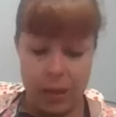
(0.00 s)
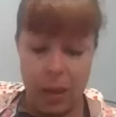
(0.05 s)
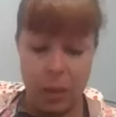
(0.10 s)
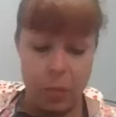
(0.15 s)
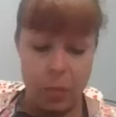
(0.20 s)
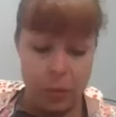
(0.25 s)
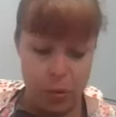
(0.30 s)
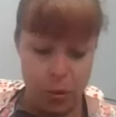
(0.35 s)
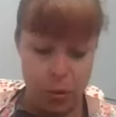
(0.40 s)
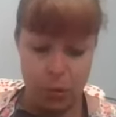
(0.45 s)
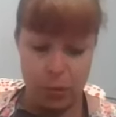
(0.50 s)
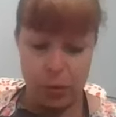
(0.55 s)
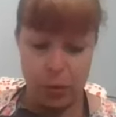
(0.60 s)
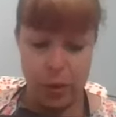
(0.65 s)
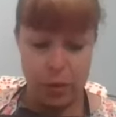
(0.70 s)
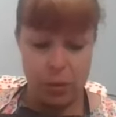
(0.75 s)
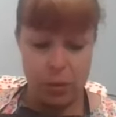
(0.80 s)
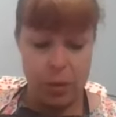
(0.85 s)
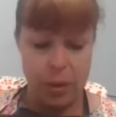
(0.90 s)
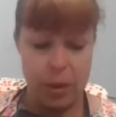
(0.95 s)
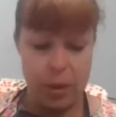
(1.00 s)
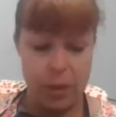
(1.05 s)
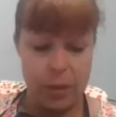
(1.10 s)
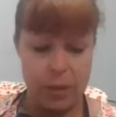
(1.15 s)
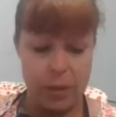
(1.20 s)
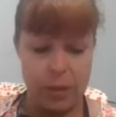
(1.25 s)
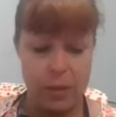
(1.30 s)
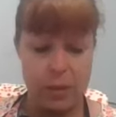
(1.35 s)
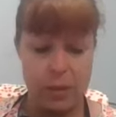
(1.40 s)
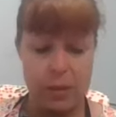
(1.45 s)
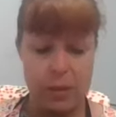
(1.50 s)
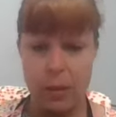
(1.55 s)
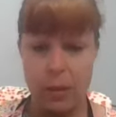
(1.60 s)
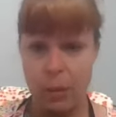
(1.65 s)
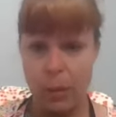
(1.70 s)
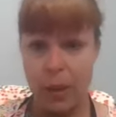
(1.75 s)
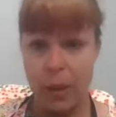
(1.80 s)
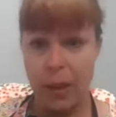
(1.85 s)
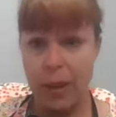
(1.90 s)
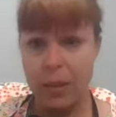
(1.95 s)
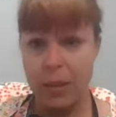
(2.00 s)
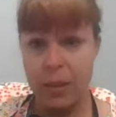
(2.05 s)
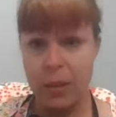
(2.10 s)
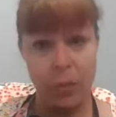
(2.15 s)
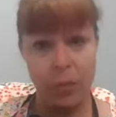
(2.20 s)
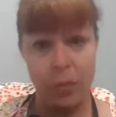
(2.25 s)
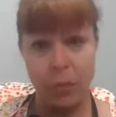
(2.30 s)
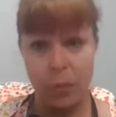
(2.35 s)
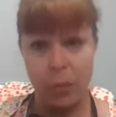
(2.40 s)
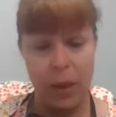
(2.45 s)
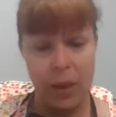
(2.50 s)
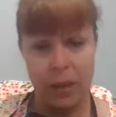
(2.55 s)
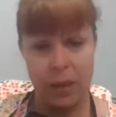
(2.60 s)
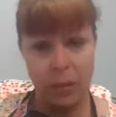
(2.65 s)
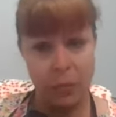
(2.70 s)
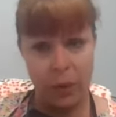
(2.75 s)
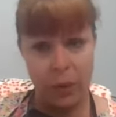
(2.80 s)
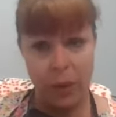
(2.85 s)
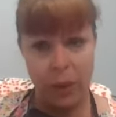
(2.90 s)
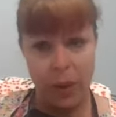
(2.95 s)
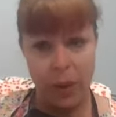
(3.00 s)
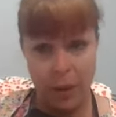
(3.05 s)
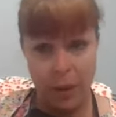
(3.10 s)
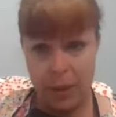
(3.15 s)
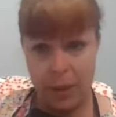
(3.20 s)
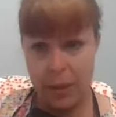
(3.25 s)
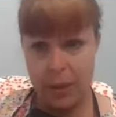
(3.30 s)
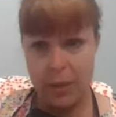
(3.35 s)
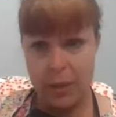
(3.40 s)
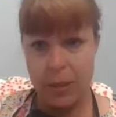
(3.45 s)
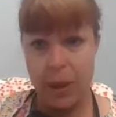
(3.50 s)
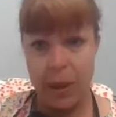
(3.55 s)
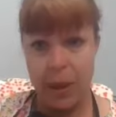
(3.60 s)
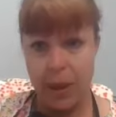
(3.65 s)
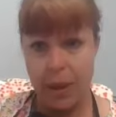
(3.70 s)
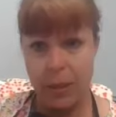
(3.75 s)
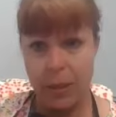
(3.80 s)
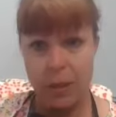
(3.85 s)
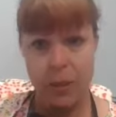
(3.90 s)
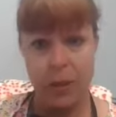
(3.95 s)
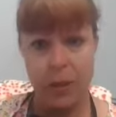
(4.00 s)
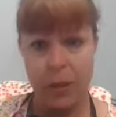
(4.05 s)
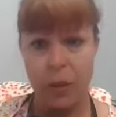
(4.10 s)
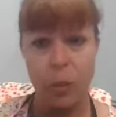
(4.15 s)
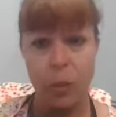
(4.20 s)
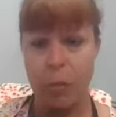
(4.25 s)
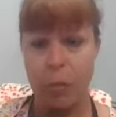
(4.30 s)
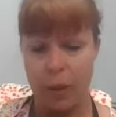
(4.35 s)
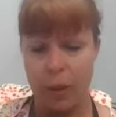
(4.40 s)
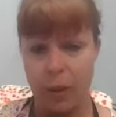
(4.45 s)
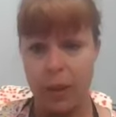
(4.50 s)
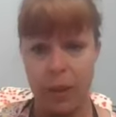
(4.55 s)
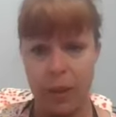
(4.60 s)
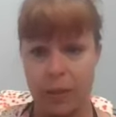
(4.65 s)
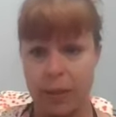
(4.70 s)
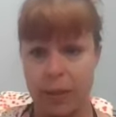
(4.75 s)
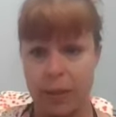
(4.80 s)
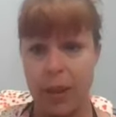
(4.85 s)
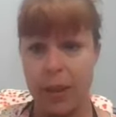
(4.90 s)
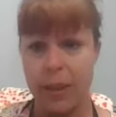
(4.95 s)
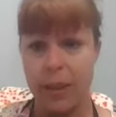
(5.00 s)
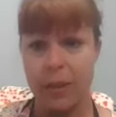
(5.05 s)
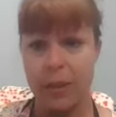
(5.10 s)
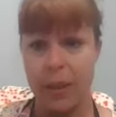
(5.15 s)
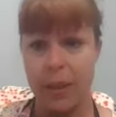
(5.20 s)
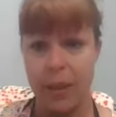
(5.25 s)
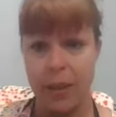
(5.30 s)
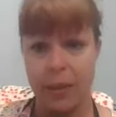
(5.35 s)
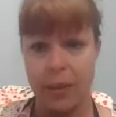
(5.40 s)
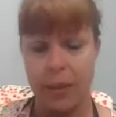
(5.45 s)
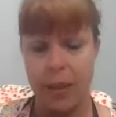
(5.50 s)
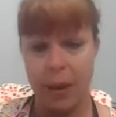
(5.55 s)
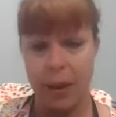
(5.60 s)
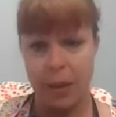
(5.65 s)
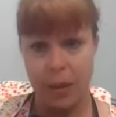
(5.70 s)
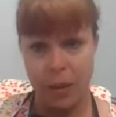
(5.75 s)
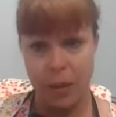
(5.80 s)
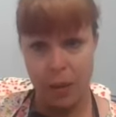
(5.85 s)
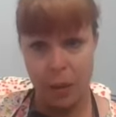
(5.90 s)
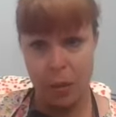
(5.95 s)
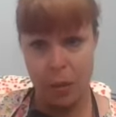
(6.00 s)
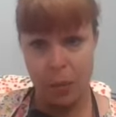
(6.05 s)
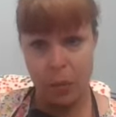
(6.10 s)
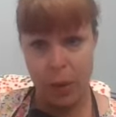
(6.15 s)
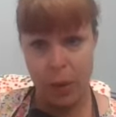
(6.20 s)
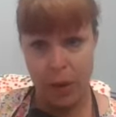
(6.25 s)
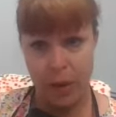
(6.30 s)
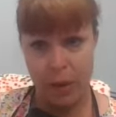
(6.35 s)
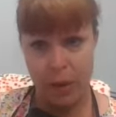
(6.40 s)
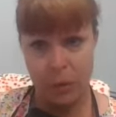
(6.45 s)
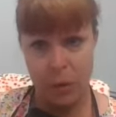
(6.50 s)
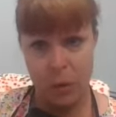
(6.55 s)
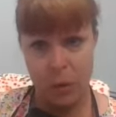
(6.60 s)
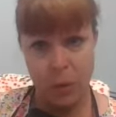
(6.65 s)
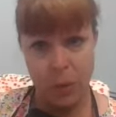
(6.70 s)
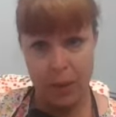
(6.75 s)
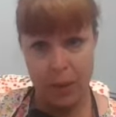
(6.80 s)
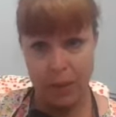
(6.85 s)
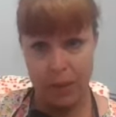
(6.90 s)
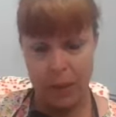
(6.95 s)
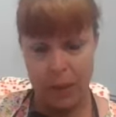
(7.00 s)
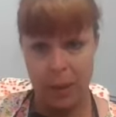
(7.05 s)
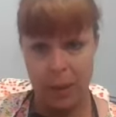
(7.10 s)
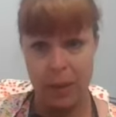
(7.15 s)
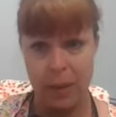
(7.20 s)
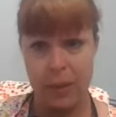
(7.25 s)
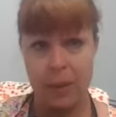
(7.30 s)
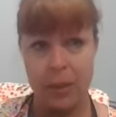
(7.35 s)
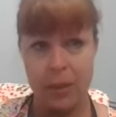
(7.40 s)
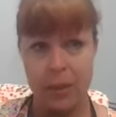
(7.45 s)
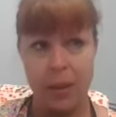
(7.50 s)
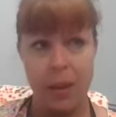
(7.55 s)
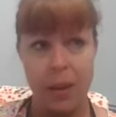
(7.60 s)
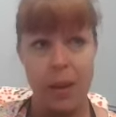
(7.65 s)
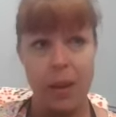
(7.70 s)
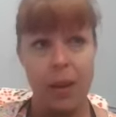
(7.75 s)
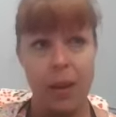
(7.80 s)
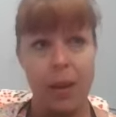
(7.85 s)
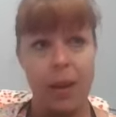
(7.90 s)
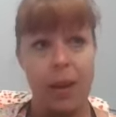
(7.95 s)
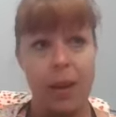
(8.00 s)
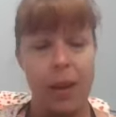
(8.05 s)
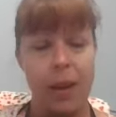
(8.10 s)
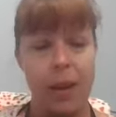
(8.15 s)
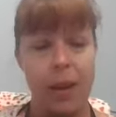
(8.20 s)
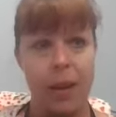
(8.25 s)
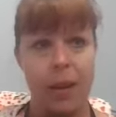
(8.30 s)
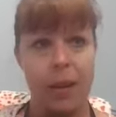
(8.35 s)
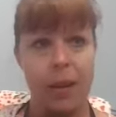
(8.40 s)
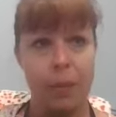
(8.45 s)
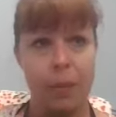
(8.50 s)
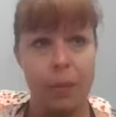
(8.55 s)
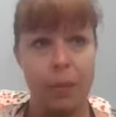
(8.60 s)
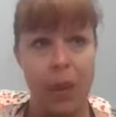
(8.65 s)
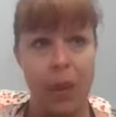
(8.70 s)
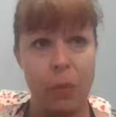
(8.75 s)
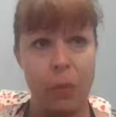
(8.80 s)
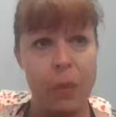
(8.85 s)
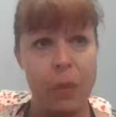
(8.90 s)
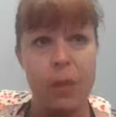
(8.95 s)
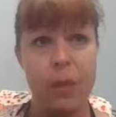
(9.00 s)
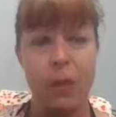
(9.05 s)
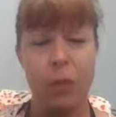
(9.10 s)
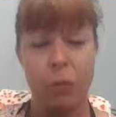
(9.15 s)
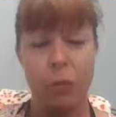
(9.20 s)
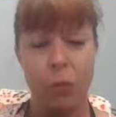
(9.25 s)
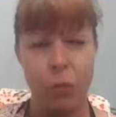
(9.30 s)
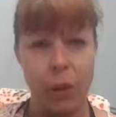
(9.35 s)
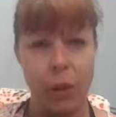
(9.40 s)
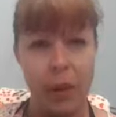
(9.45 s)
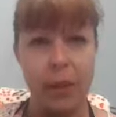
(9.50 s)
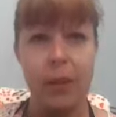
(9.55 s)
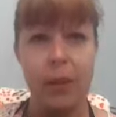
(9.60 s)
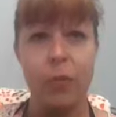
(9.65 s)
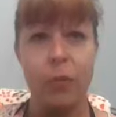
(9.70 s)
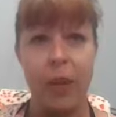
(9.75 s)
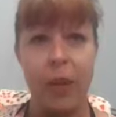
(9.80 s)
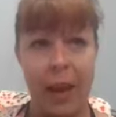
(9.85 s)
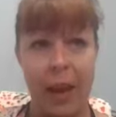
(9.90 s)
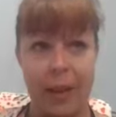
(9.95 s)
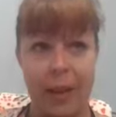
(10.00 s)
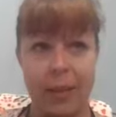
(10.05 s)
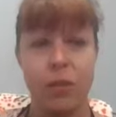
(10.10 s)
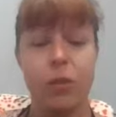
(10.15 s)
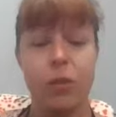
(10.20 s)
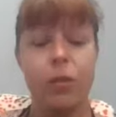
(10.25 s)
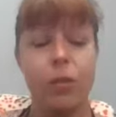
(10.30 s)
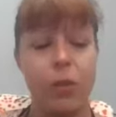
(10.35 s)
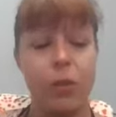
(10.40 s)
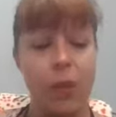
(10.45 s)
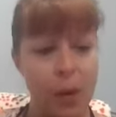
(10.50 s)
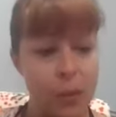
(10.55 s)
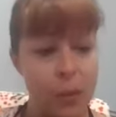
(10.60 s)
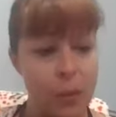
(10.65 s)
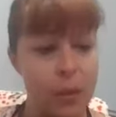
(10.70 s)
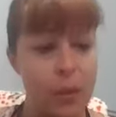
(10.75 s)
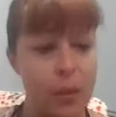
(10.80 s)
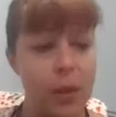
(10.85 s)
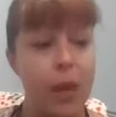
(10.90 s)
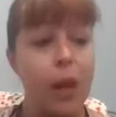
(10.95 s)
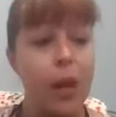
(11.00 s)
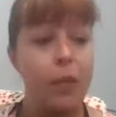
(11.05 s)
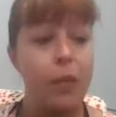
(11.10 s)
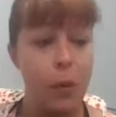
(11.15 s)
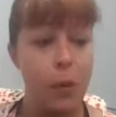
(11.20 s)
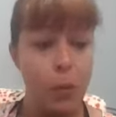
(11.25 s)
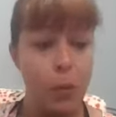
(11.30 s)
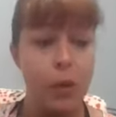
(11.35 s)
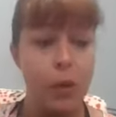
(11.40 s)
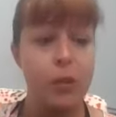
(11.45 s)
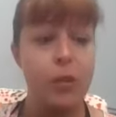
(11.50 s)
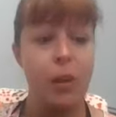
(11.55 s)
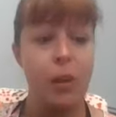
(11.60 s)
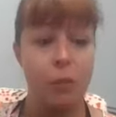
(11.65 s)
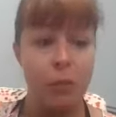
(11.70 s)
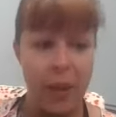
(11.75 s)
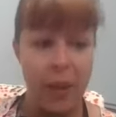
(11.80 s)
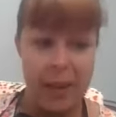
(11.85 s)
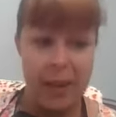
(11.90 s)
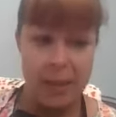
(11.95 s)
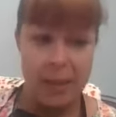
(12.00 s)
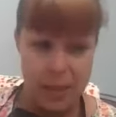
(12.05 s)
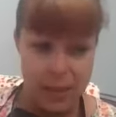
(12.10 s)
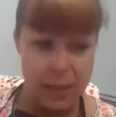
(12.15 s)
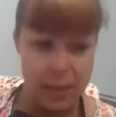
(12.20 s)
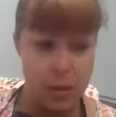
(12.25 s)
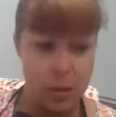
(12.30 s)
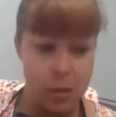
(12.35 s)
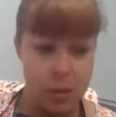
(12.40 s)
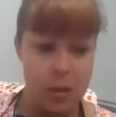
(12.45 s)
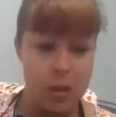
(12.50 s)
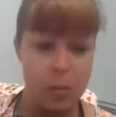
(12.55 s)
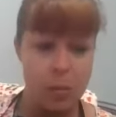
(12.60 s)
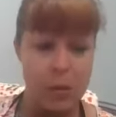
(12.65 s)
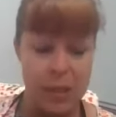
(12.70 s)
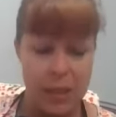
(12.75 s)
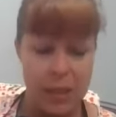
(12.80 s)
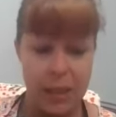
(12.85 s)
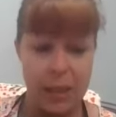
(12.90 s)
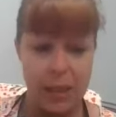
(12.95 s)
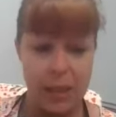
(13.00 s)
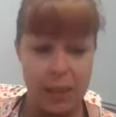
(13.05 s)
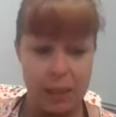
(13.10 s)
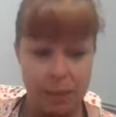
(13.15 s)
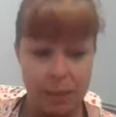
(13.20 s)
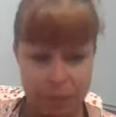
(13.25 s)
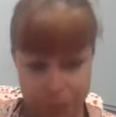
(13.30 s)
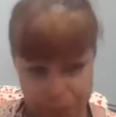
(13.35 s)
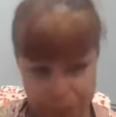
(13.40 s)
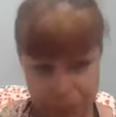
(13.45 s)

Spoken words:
table serve restaurants, we had to figure out an entirely new product line, an entirely new way of doing things. And we did it really fast. So there were some fast decisions to be taken.